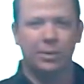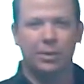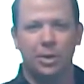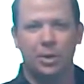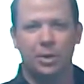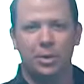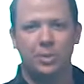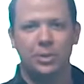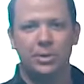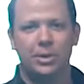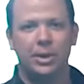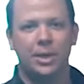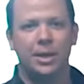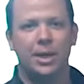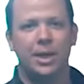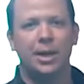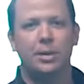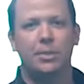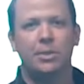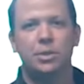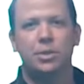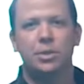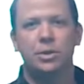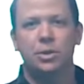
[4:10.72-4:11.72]
on the goal set,
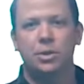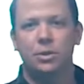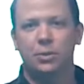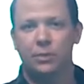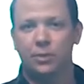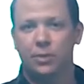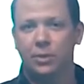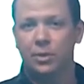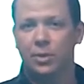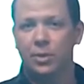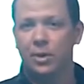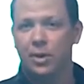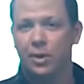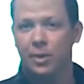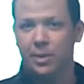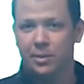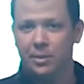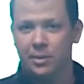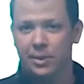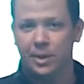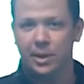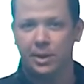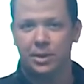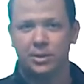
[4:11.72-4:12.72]
I would shoot for
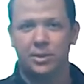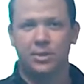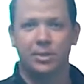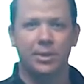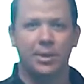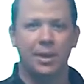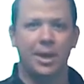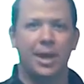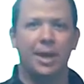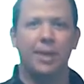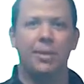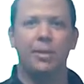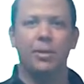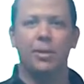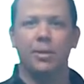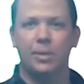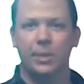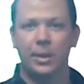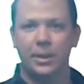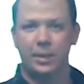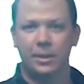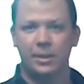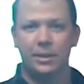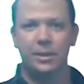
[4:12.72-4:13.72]
30 minutes to an hour
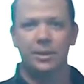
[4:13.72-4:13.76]
a week.